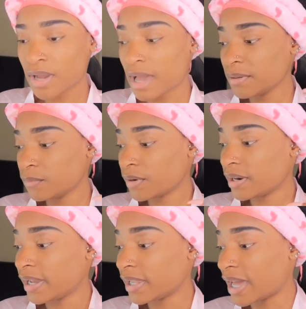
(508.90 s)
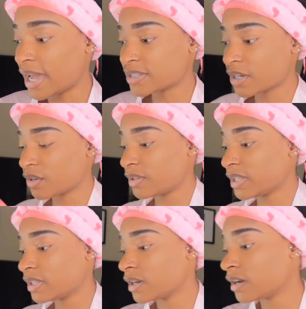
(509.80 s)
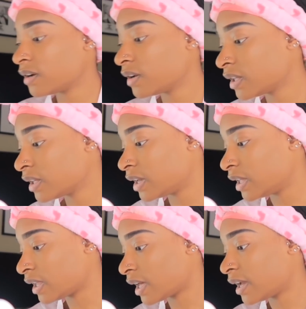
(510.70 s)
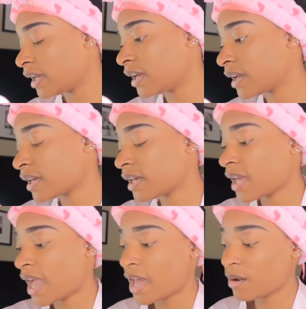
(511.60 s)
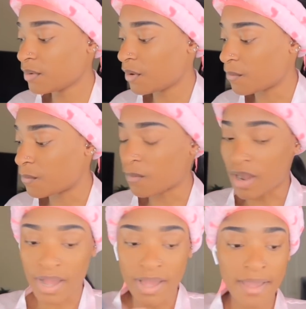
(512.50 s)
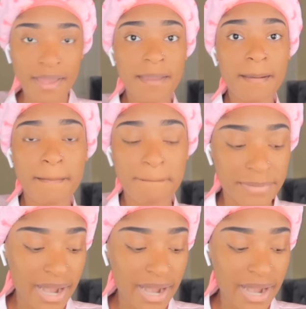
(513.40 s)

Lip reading: I've been wearing hella eyeshadow lately, y'all, and like, I don't know why, but